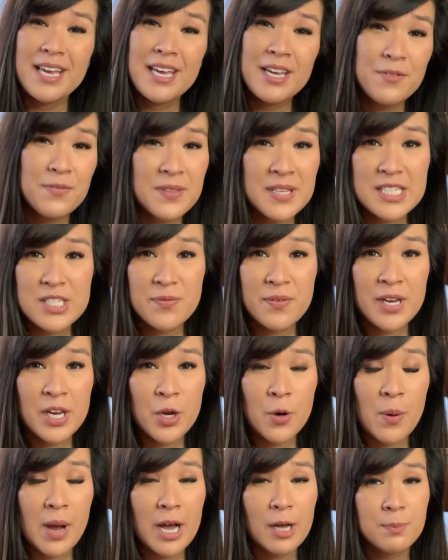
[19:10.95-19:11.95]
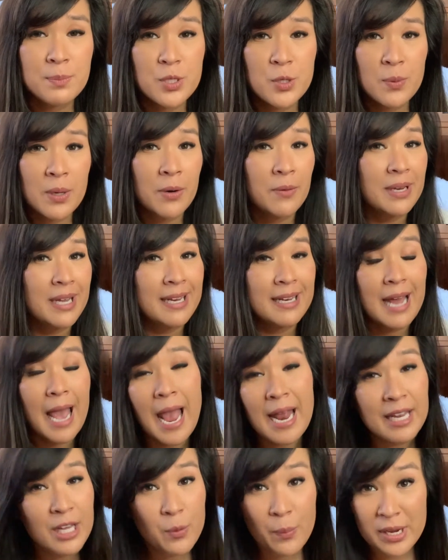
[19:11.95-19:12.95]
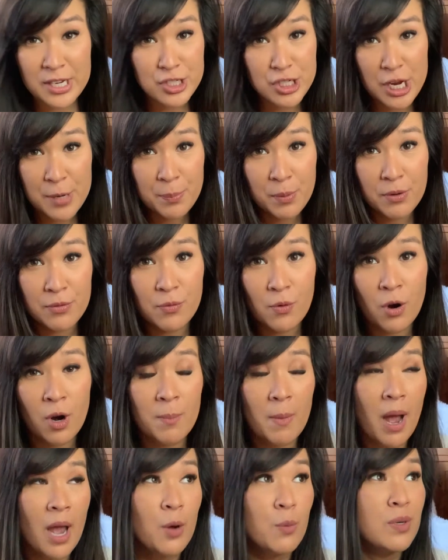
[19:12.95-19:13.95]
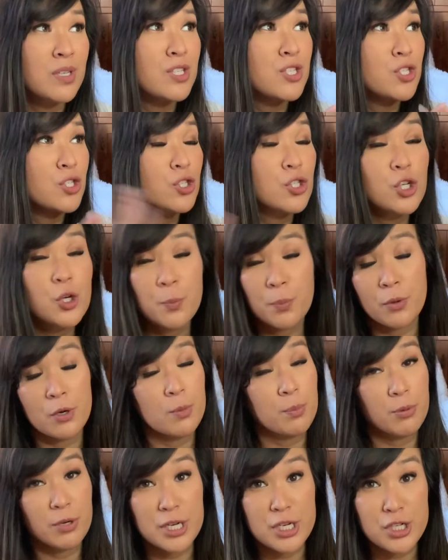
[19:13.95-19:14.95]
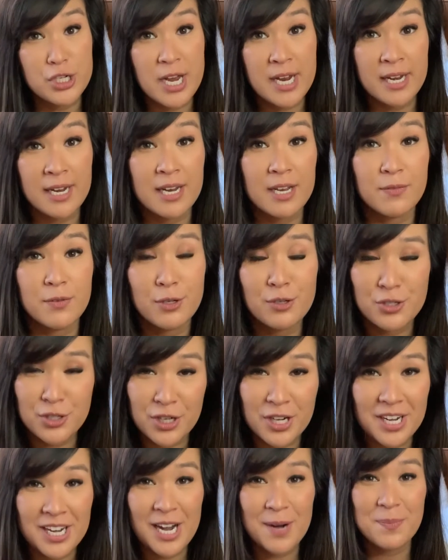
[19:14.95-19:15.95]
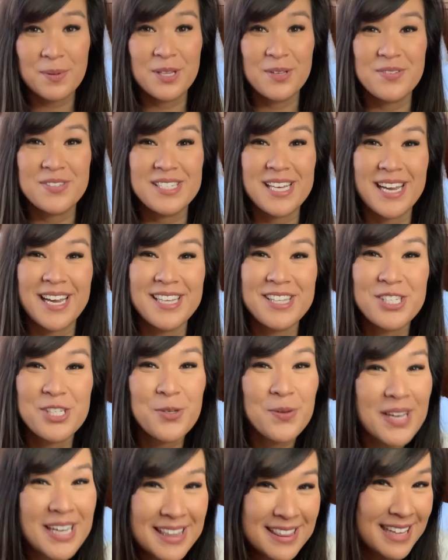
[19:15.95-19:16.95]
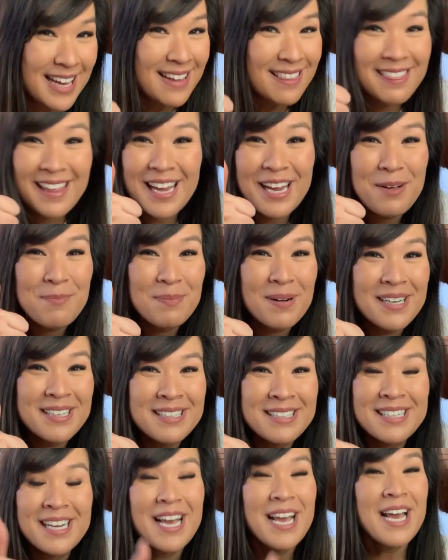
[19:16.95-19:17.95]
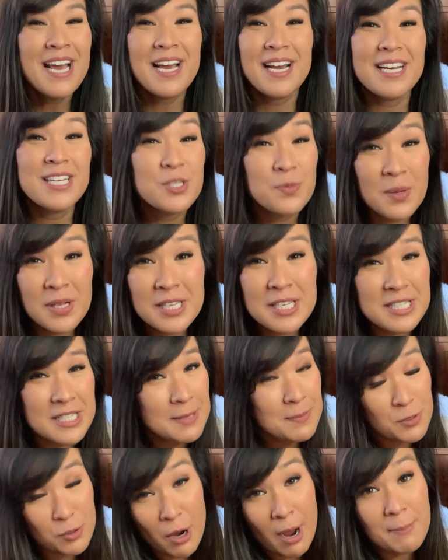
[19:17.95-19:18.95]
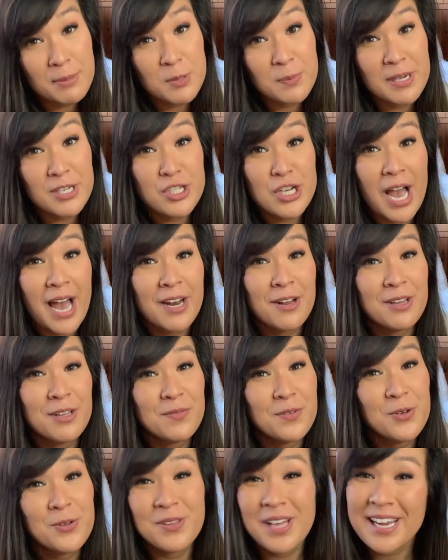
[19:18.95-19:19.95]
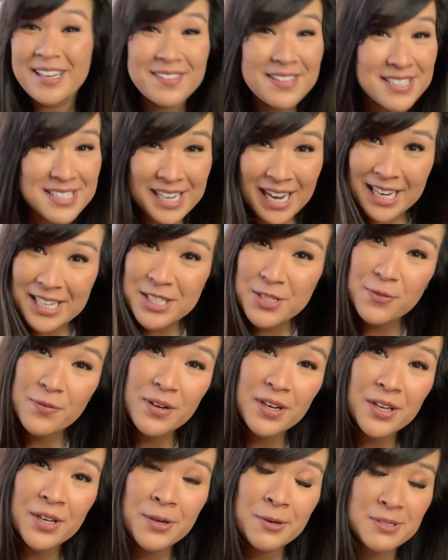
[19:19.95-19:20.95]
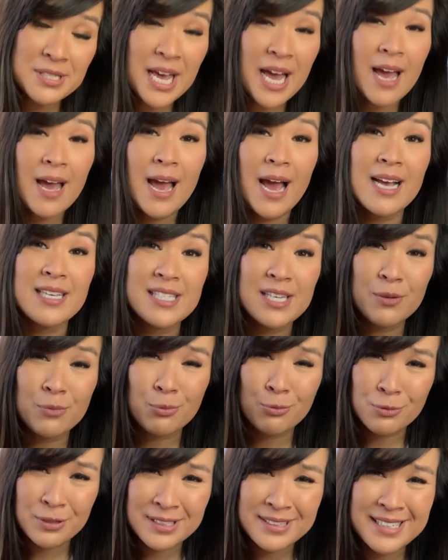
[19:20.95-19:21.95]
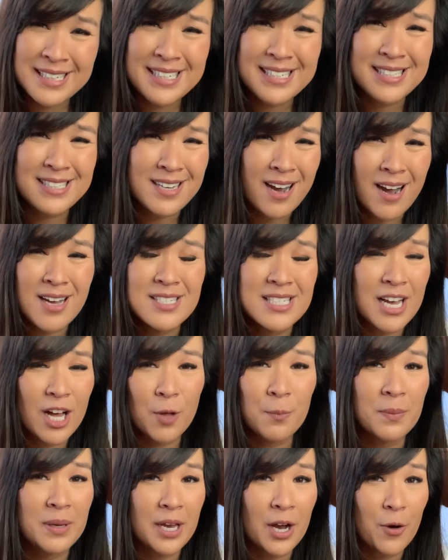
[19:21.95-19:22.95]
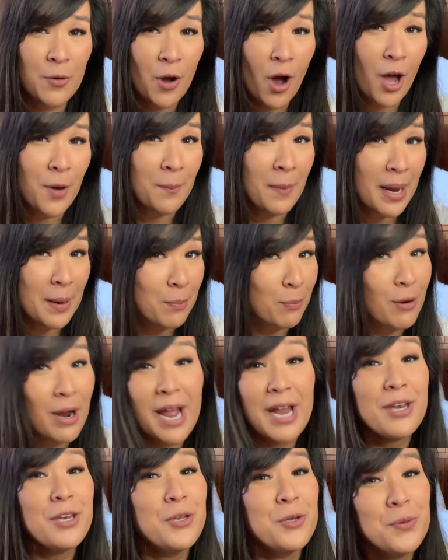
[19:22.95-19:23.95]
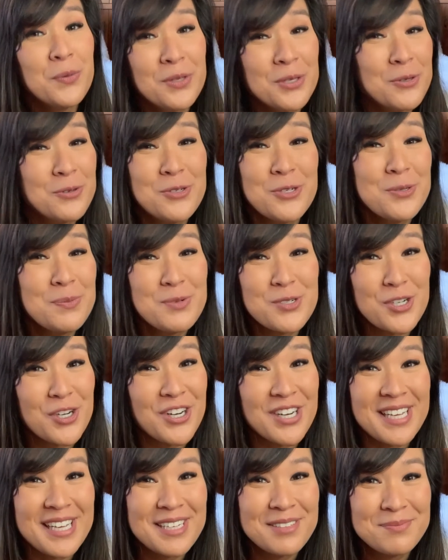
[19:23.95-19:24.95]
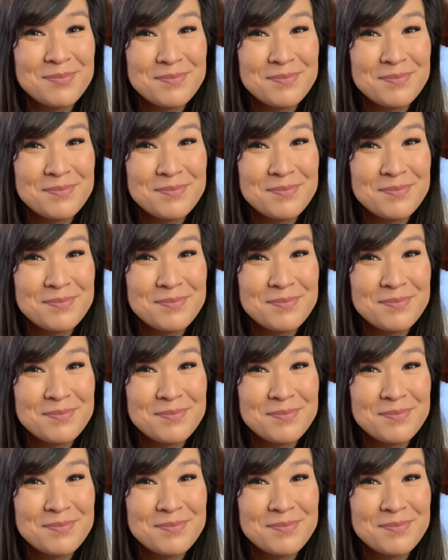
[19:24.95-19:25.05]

If this video helped you out in any way, shape, or form, I would super appreciate it if you took a couple of seconds to hit that like button, as well as subscribe to my channel if you like these kinds of videos, as it really does help me out on my brand new YouTube journey.